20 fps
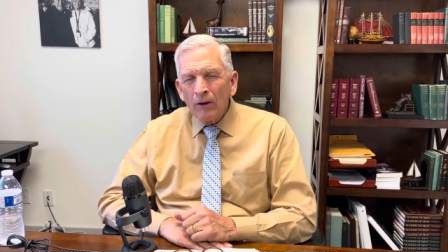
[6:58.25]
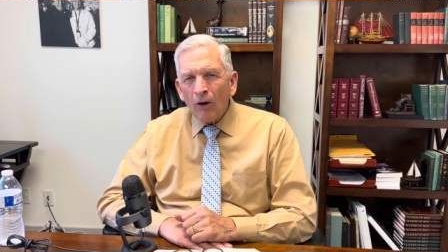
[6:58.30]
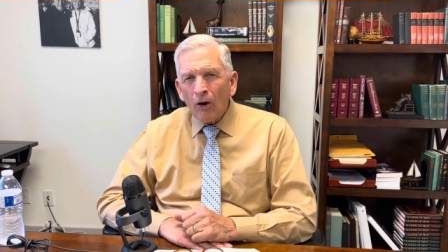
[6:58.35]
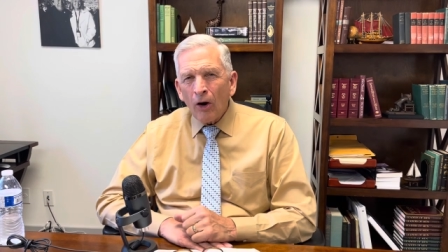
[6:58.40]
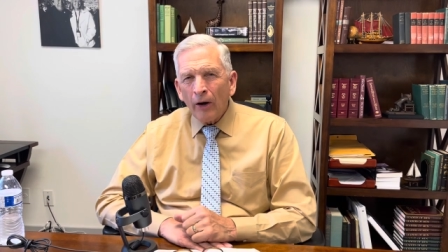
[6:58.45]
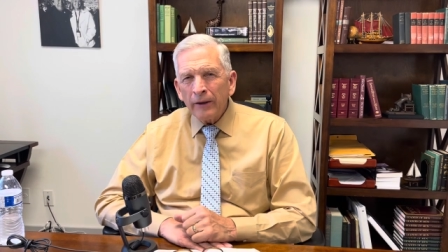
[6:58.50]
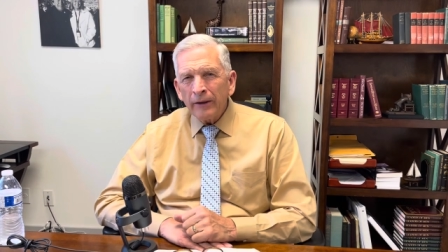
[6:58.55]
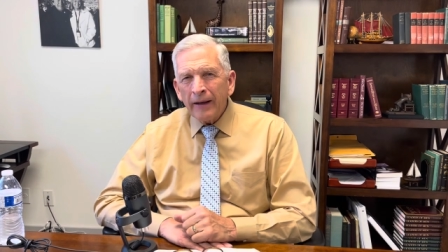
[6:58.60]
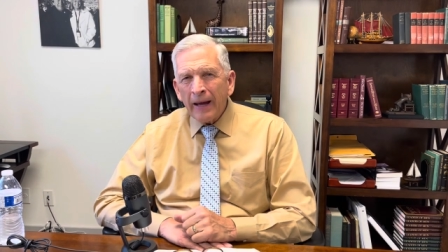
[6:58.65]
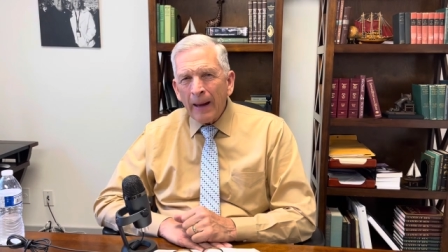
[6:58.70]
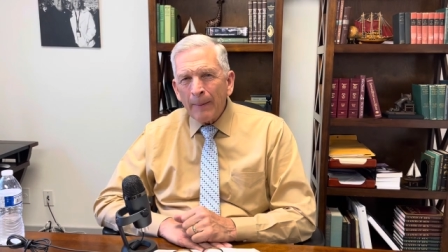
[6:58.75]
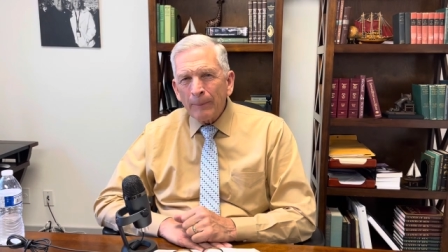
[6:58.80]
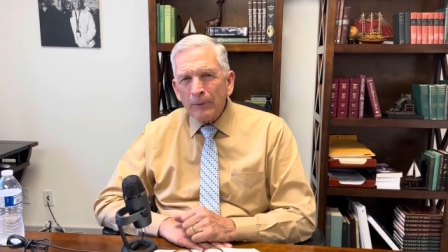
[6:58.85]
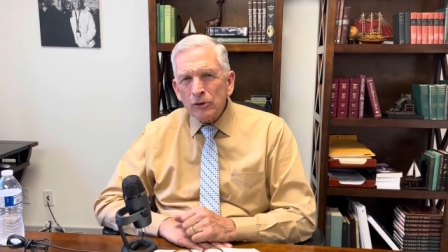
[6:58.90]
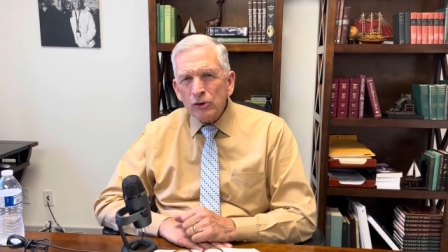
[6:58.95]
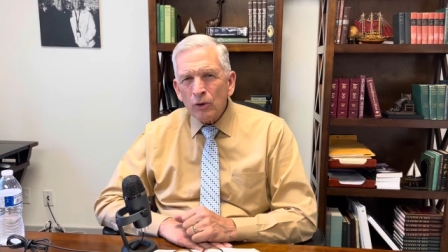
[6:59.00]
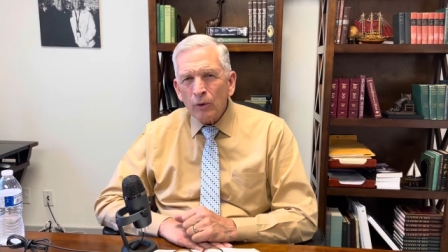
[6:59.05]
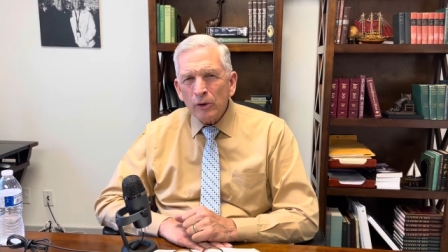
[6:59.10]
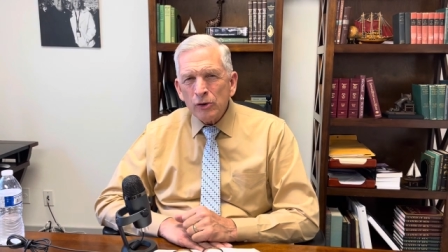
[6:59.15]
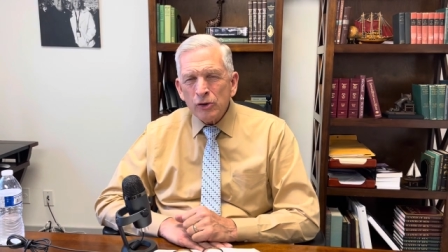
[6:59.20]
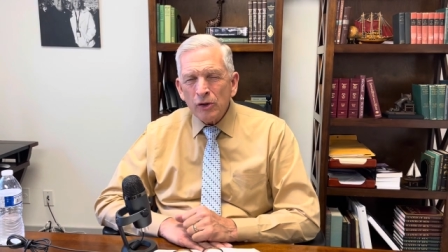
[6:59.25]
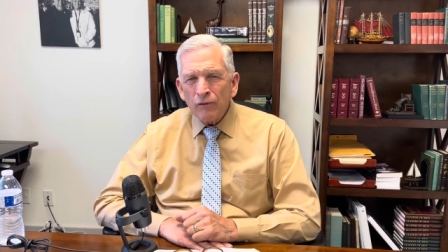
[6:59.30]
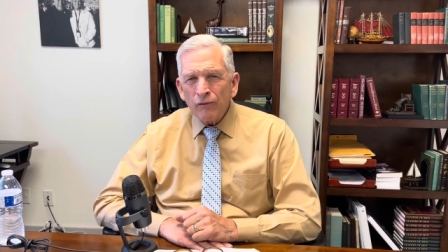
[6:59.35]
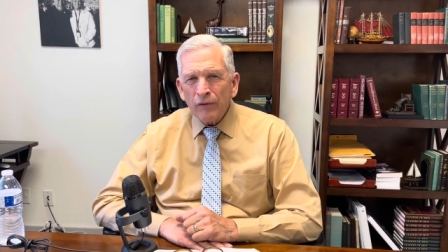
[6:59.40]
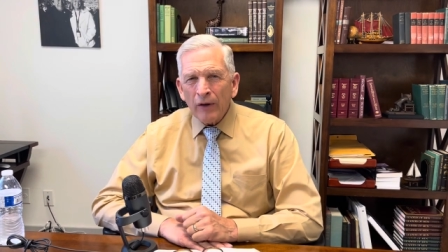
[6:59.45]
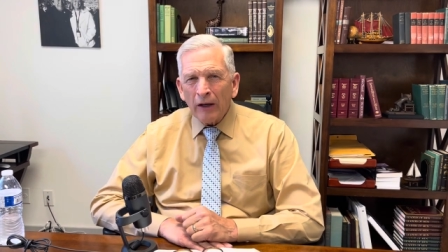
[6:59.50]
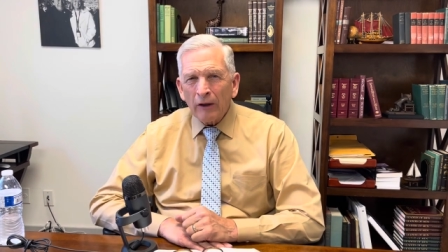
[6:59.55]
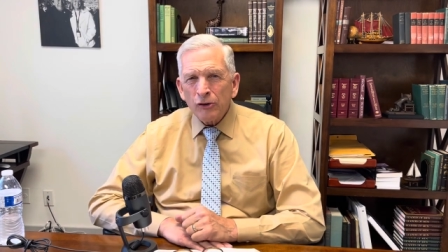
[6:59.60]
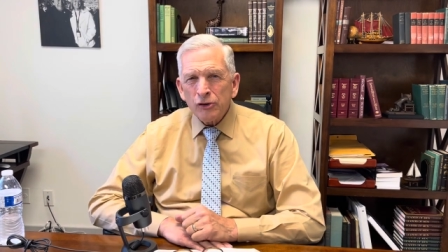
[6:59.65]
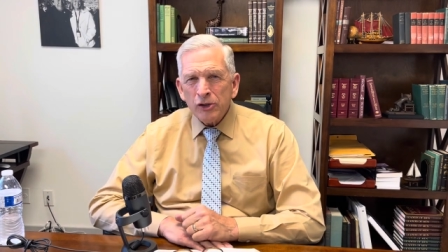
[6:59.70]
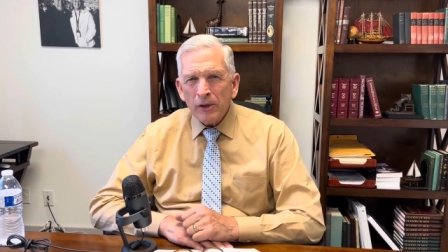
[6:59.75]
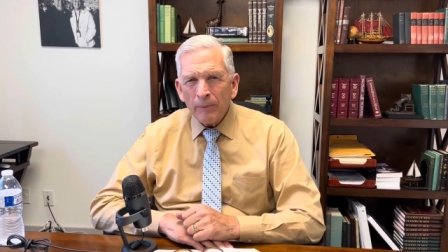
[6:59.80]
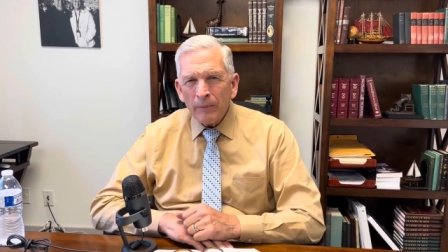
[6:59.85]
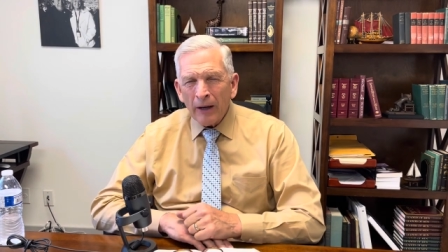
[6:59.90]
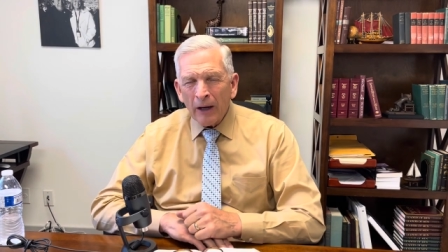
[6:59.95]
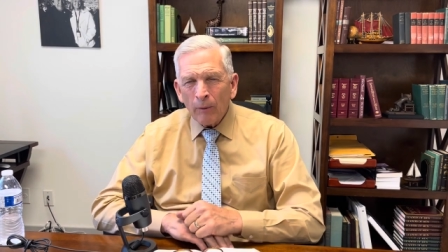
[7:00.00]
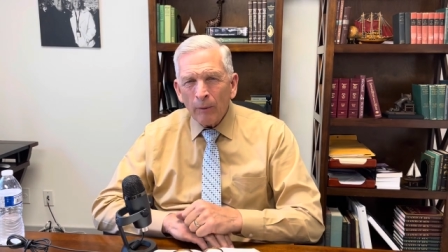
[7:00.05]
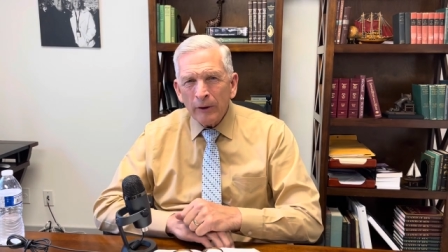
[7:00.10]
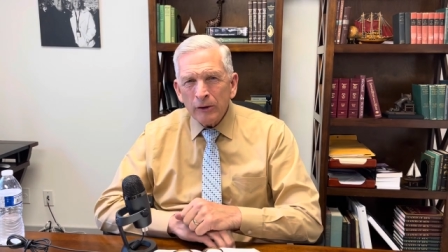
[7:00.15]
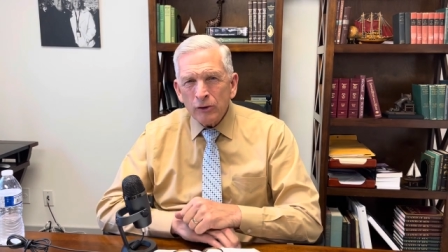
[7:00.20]
on campus Christian fellowship
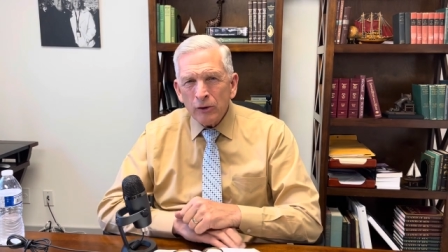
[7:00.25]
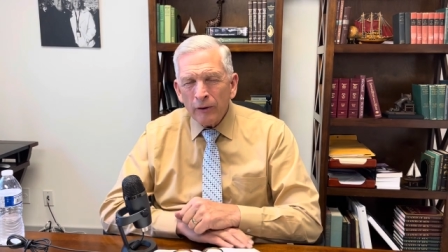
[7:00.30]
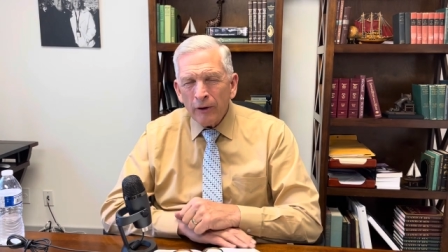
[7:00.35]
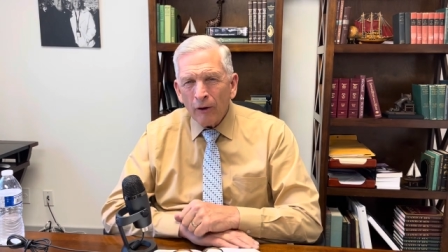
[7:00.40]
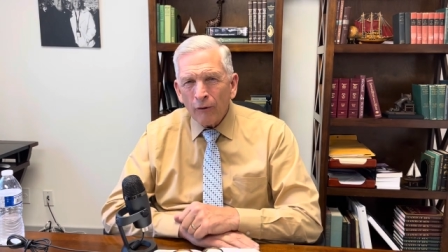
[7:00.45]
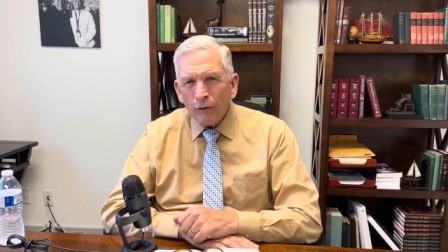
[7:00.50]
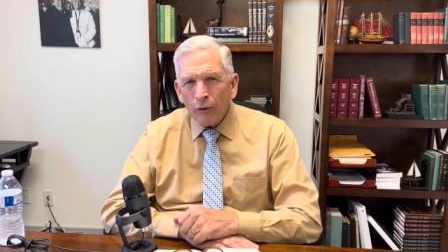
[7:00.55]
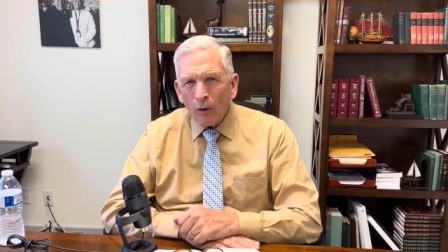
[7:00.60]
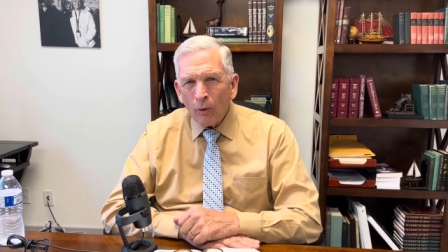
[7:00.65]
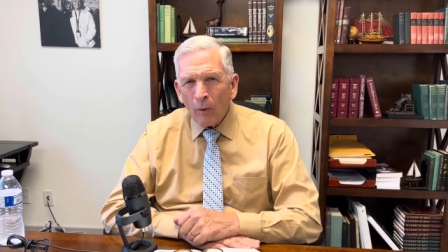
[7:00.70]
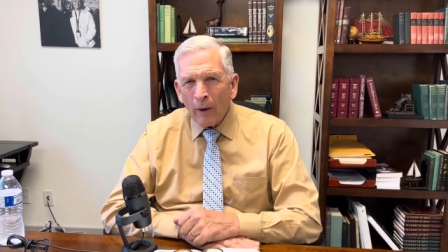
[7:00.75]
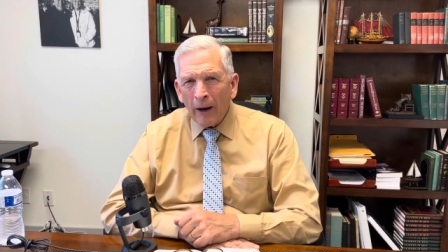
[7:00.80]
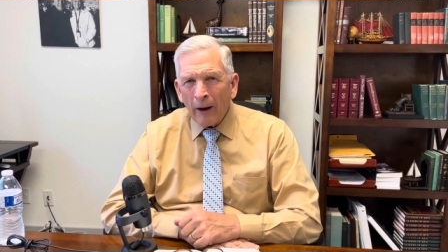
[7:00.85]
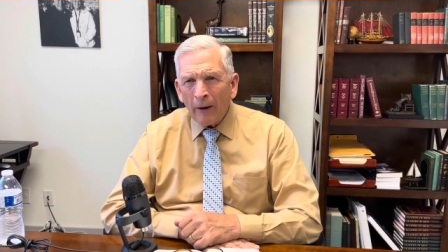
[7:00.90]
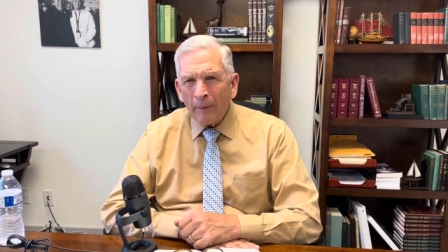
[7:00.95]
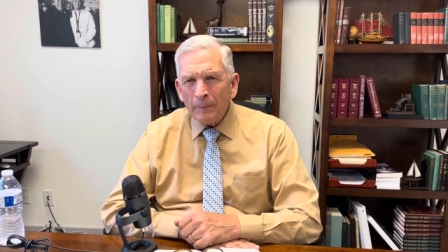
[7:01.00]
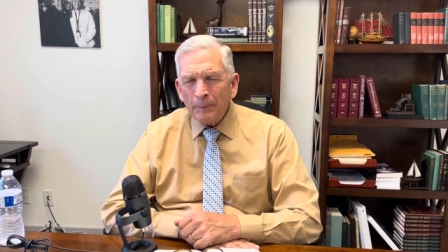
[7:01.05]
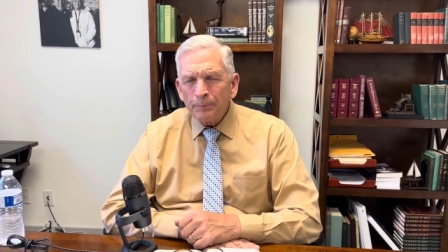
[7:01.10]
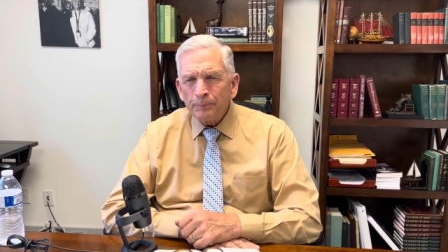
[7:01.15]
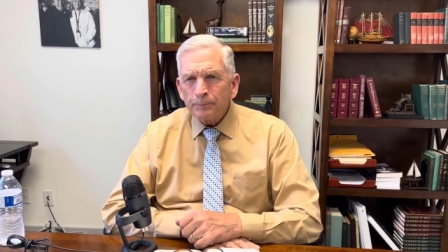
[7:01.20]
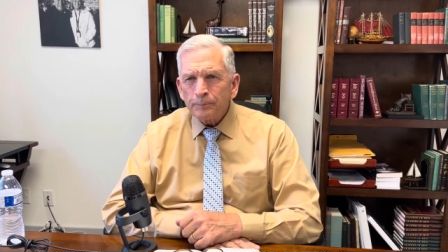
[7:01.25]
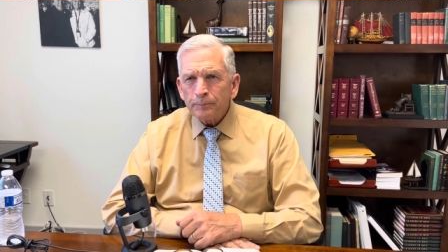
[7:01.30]
that I went to there for a while.